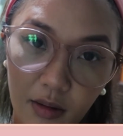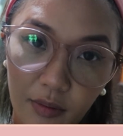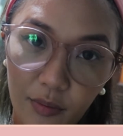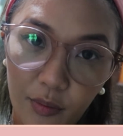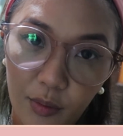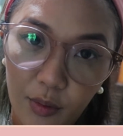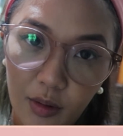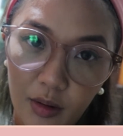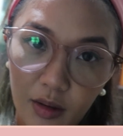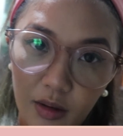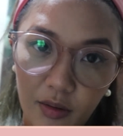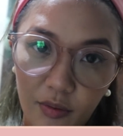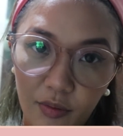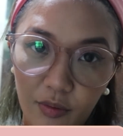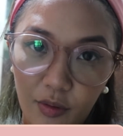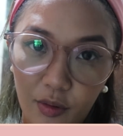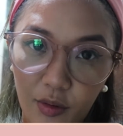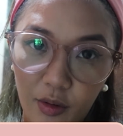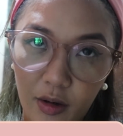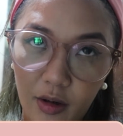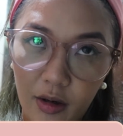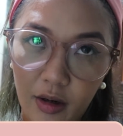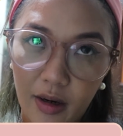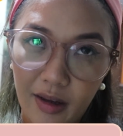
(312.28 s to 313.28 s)
I've worn it
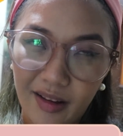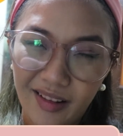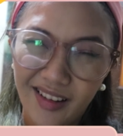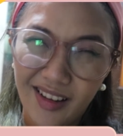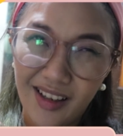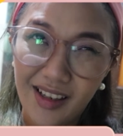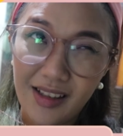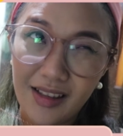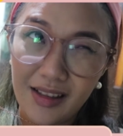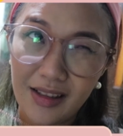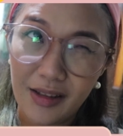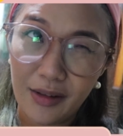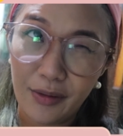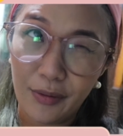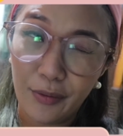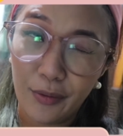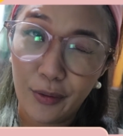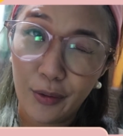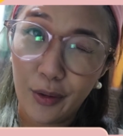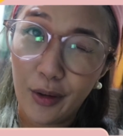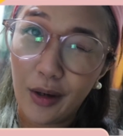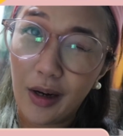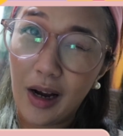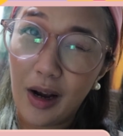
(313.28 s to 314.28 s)
for at least
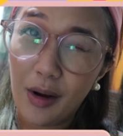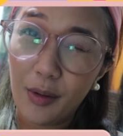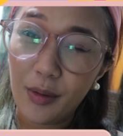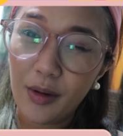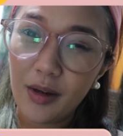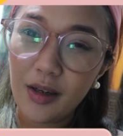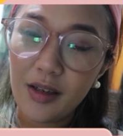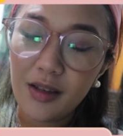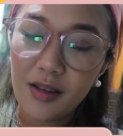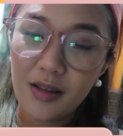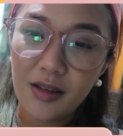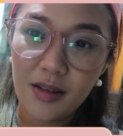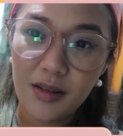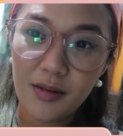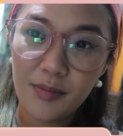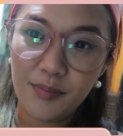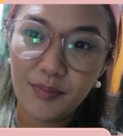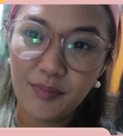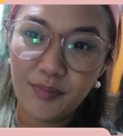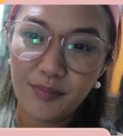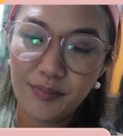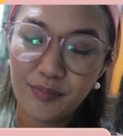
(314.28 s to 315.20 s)
4 hours.